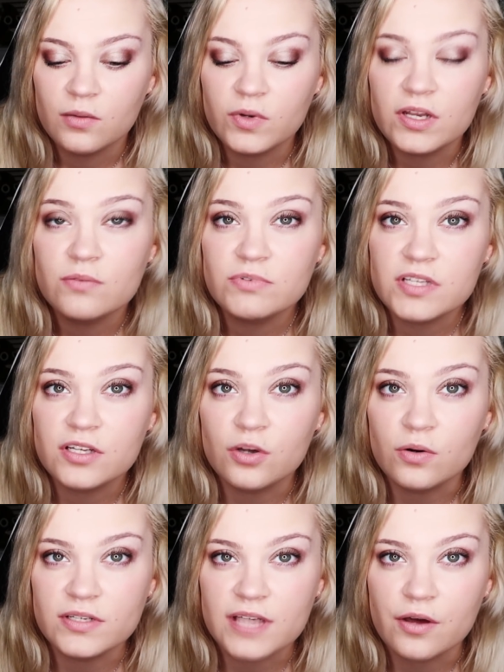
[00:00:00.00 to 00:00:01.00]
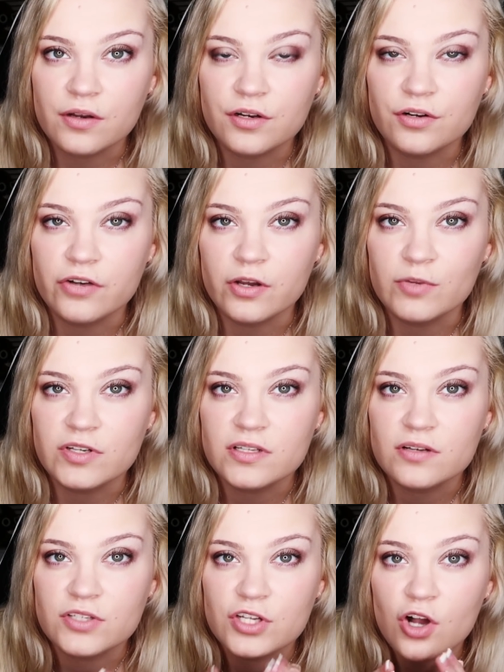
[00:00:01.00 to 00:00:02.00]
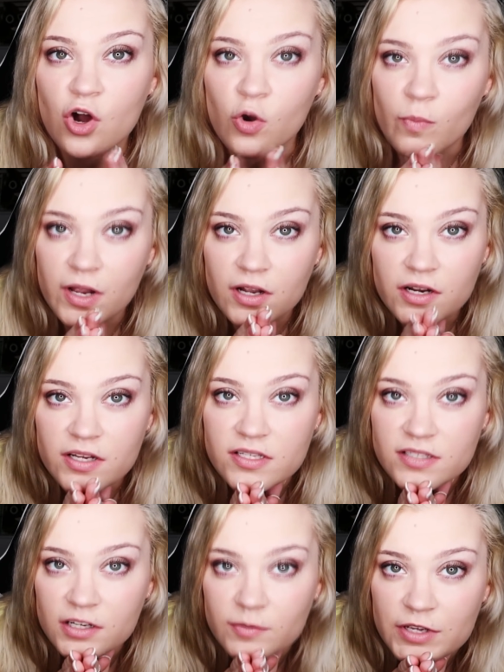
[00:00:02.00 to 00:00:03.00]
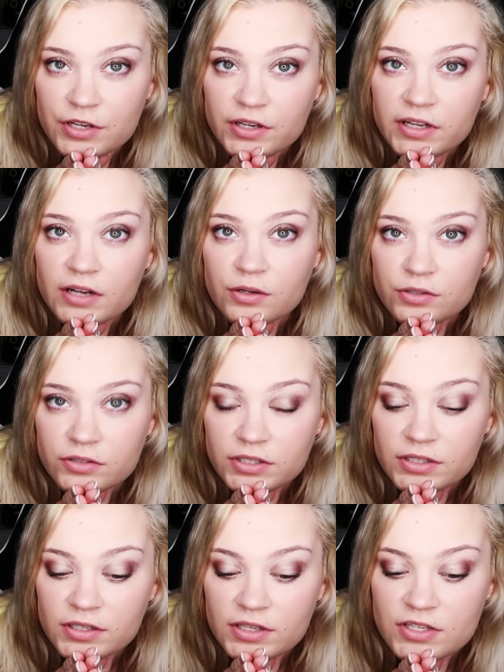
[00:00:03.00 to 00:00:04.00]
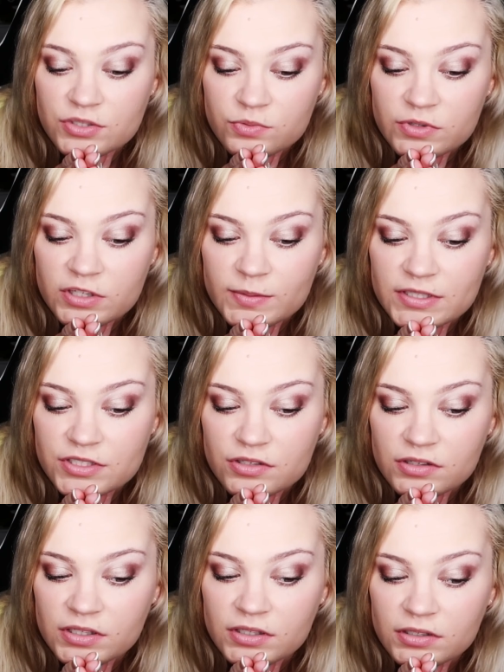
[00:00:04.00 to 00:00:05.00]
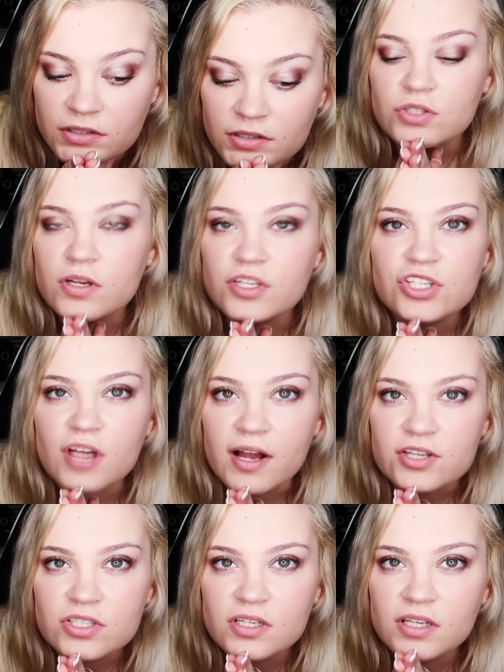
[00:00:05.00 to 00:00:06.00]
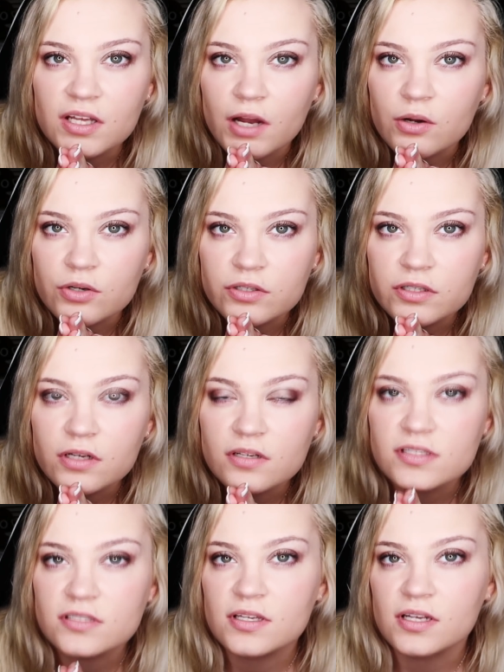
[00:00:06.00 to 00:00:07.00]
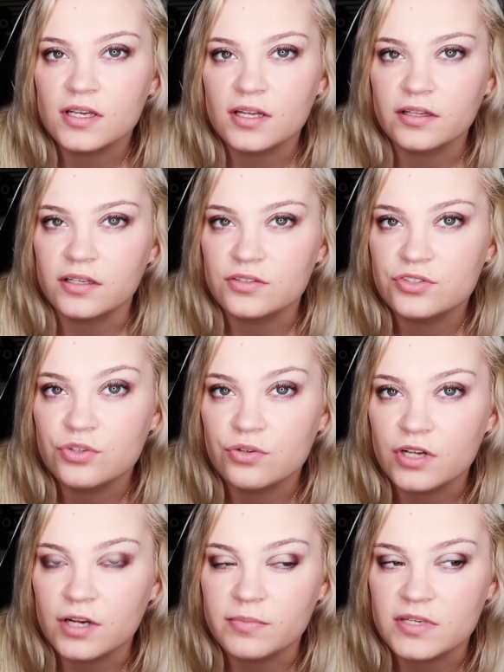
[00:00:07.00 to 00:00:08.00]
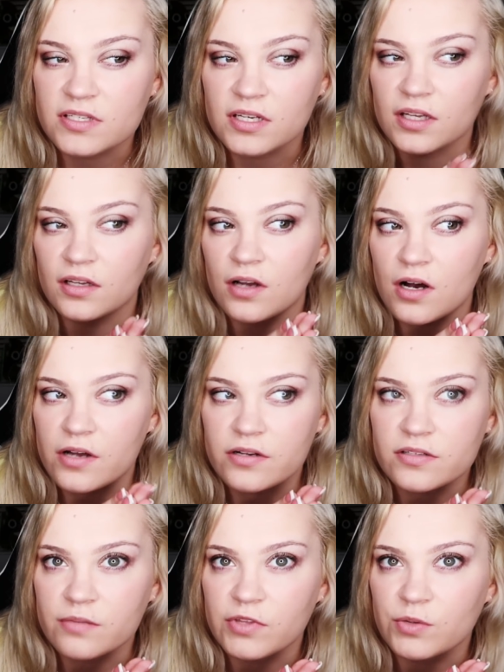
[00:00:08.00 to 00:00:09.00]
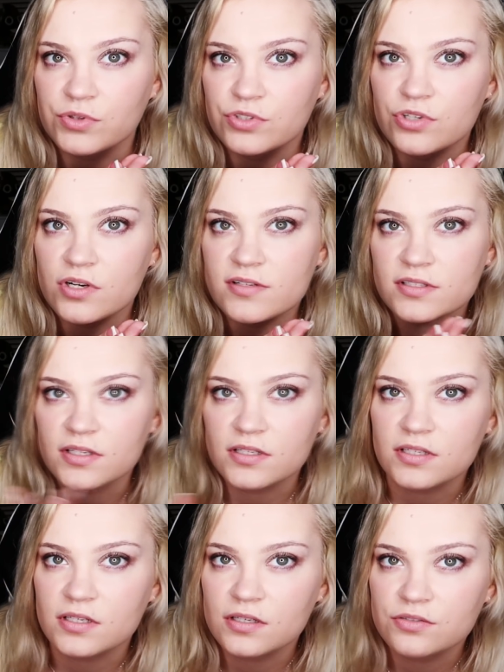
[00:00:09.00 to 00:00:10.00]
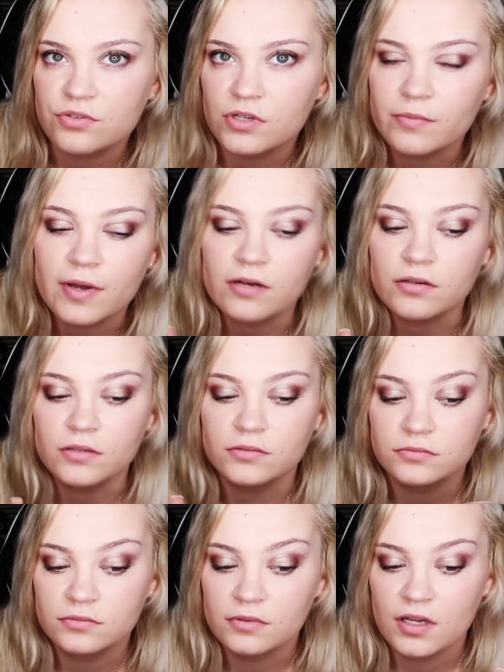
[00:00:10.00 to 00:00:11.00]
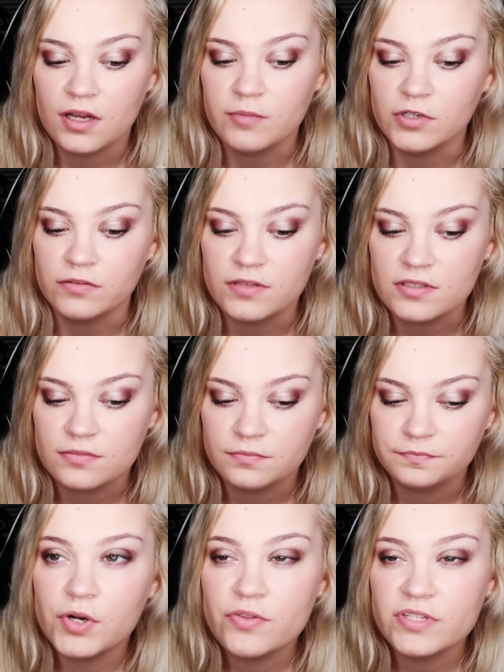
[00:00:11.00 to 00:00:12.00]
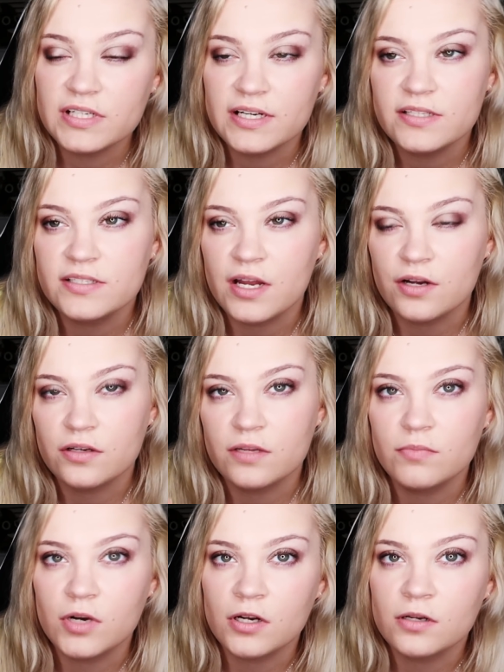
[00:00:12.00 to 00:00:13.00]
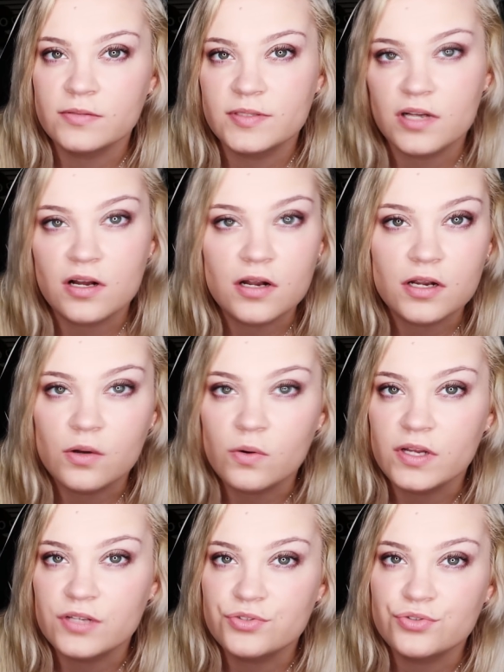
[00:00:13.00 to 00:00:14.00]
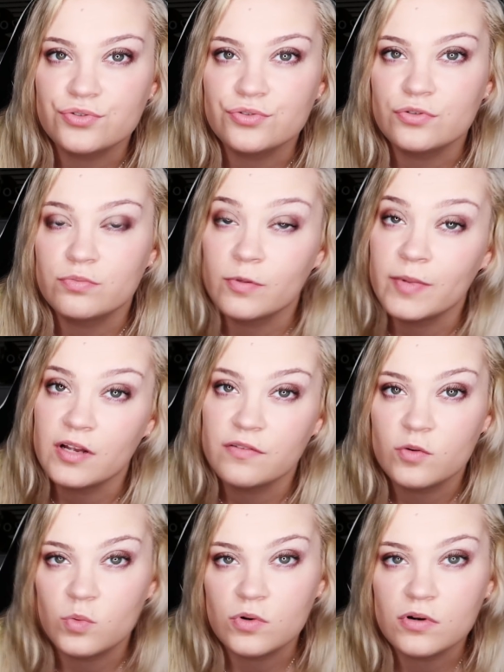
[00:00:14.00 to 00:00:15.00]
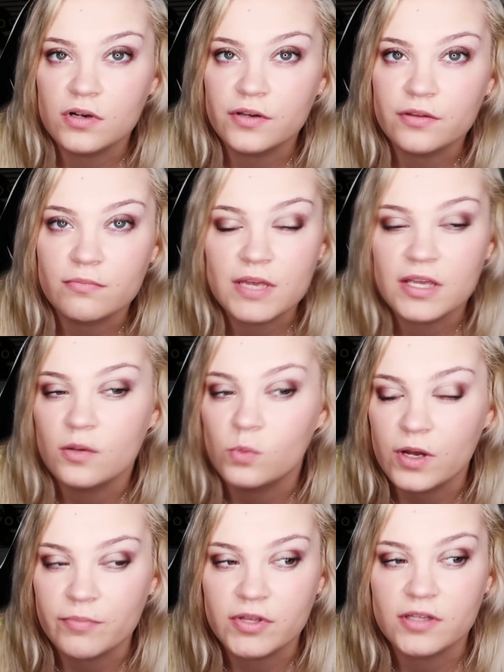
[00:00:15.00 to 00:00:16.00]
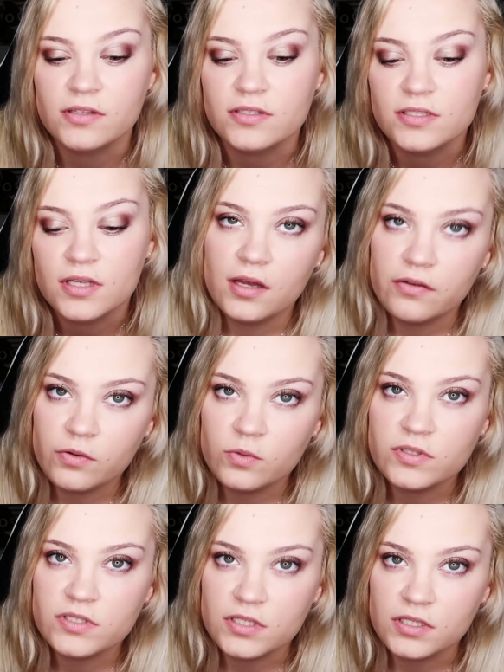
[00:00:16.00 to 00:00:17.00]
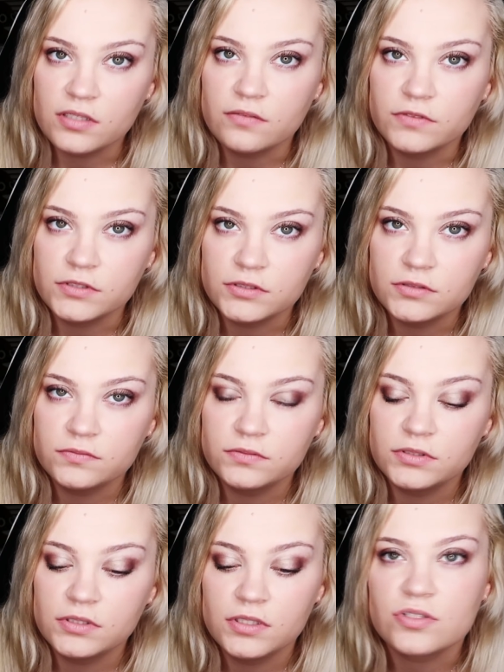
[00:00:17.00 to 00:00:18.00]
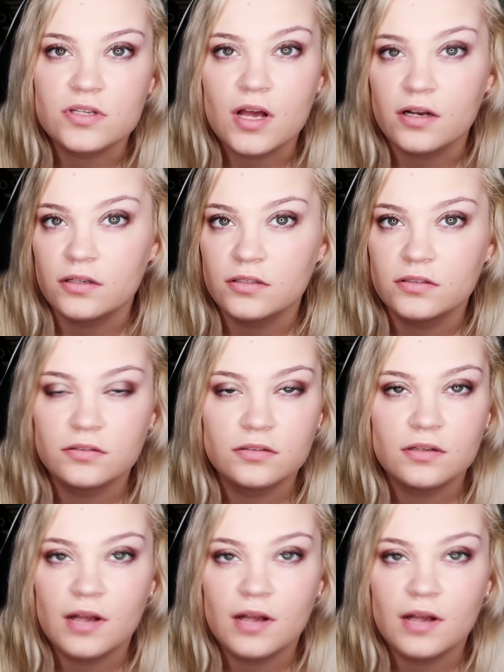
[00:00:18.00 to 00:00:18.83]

When he was like going down on her numbers, I was like, "Oh my god, he's going to make her get out early. He's really about to do that." So is she actually going to get out early or is this going to get like screwed up? He's going to get caught or something with the drugs and then it's going to get screwed up. I don't know. I'm nervous. Both sides, Carol and Barb's, are going to prepare for war. They're making weapons. Everyone's getting involved. Just not good.